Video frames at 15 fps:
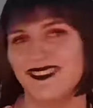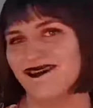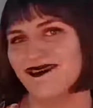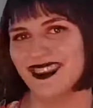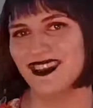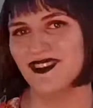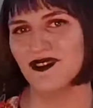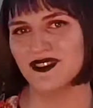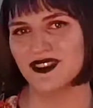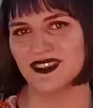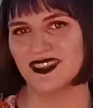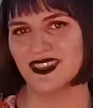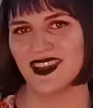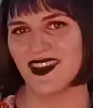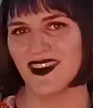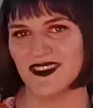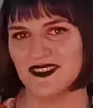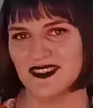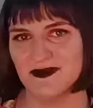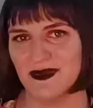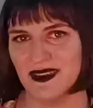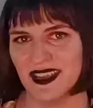It all just
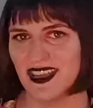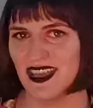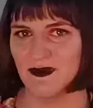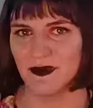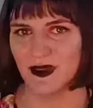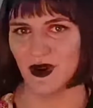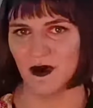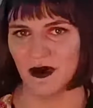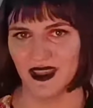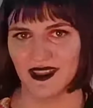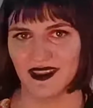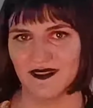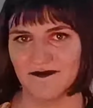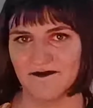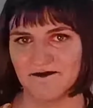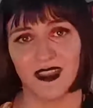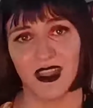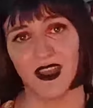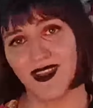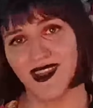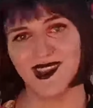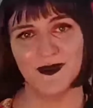encourages me to keep going.
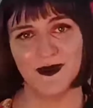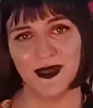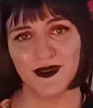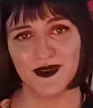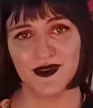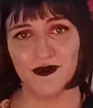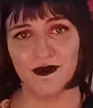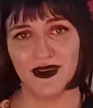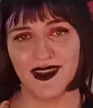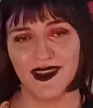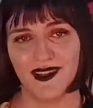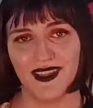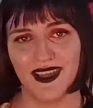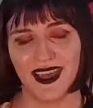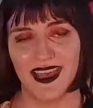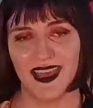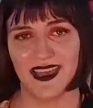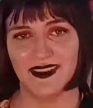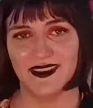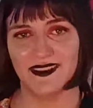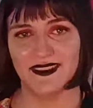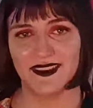I hope you're all well,
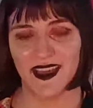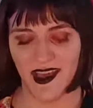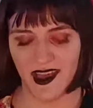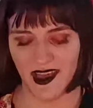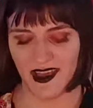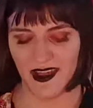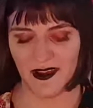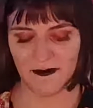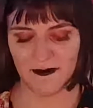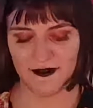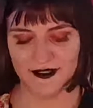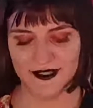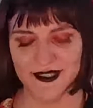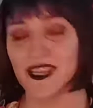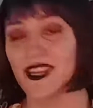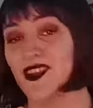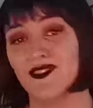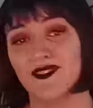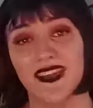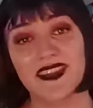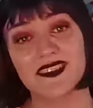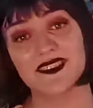and I will see you
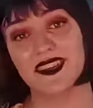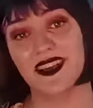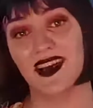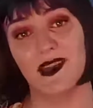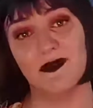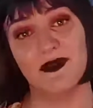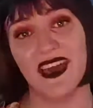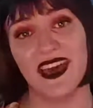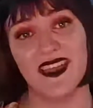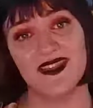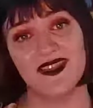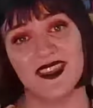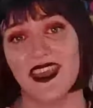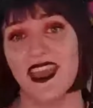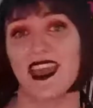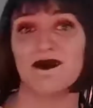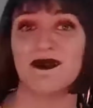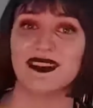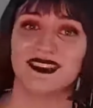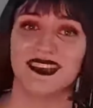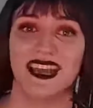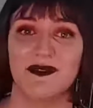next time at the
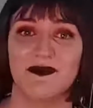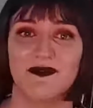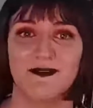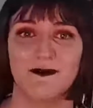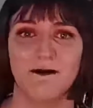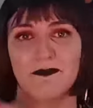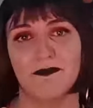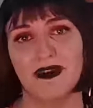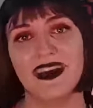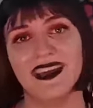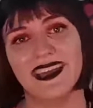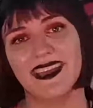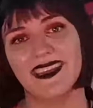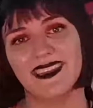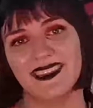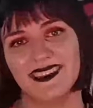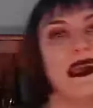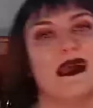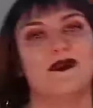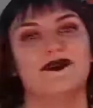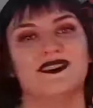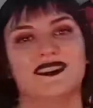gaming table. Bye!
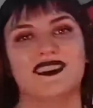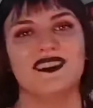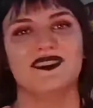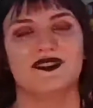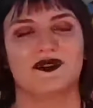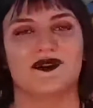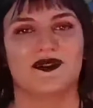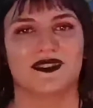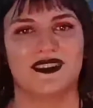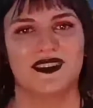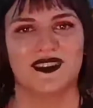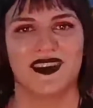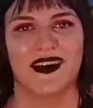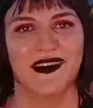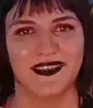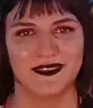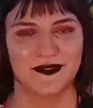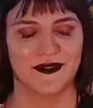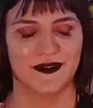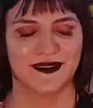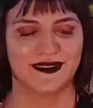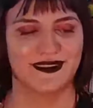I'm just going to talk to you guys
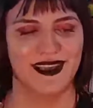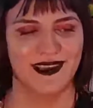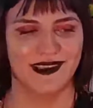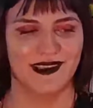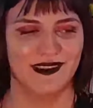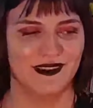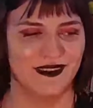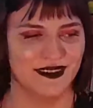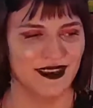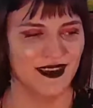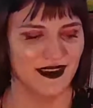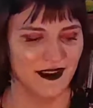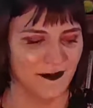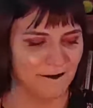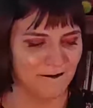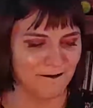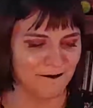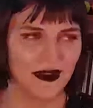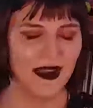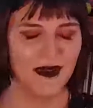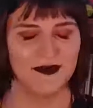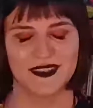for a second.
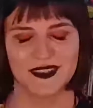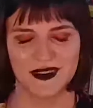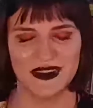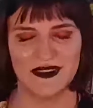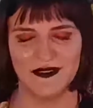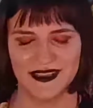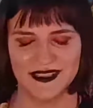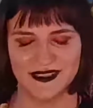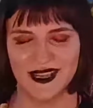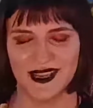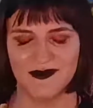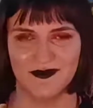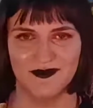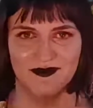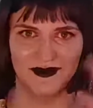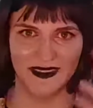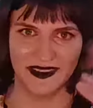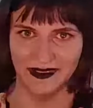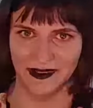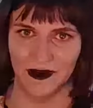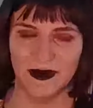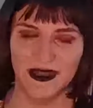I'm sorry if I seem a
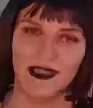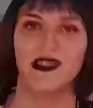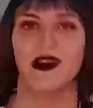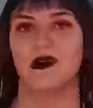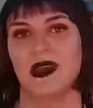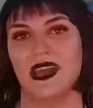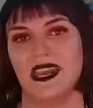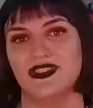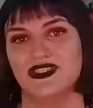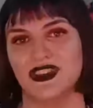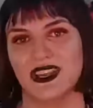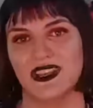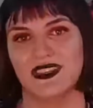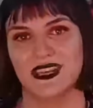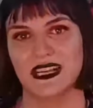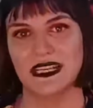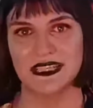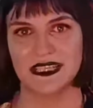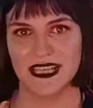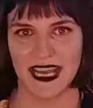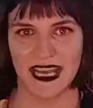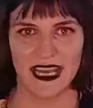little bit low energy. The
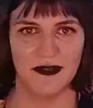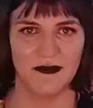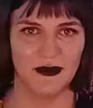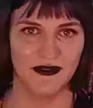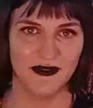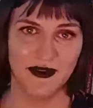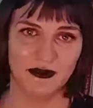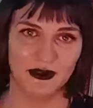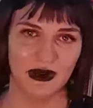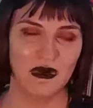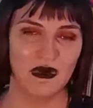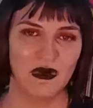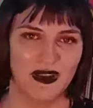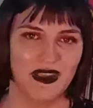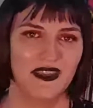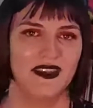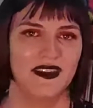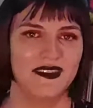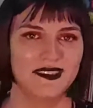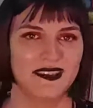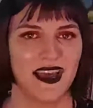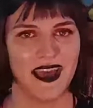day before recording
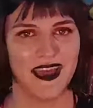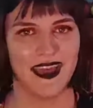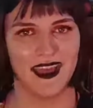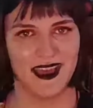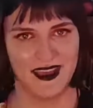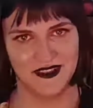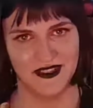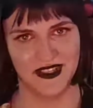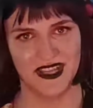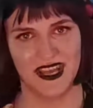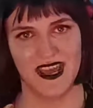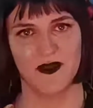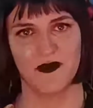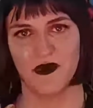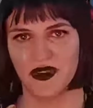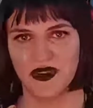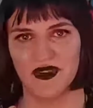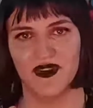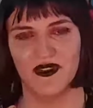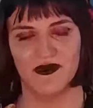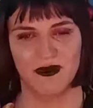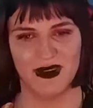this, I had to take one
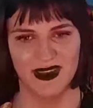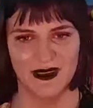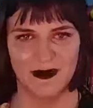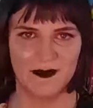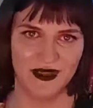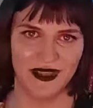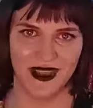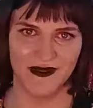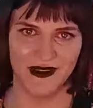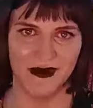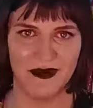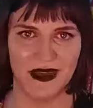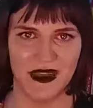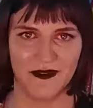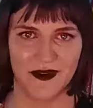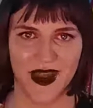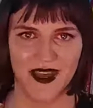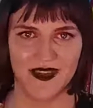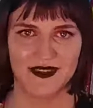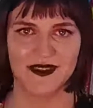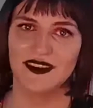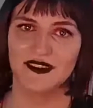of my beloved pet
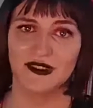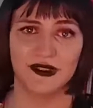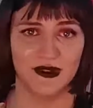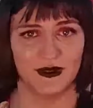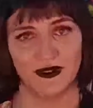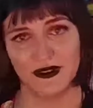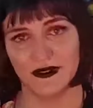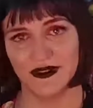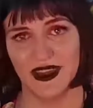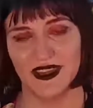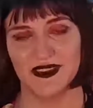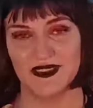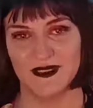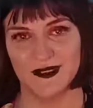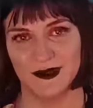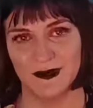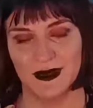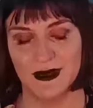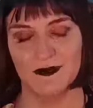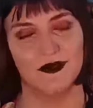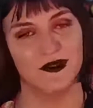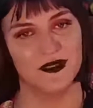rats to the vet to be
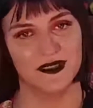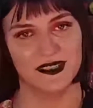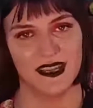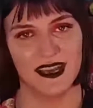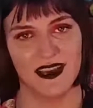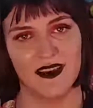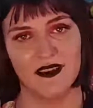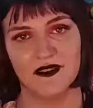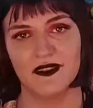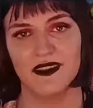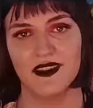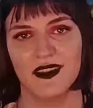put down.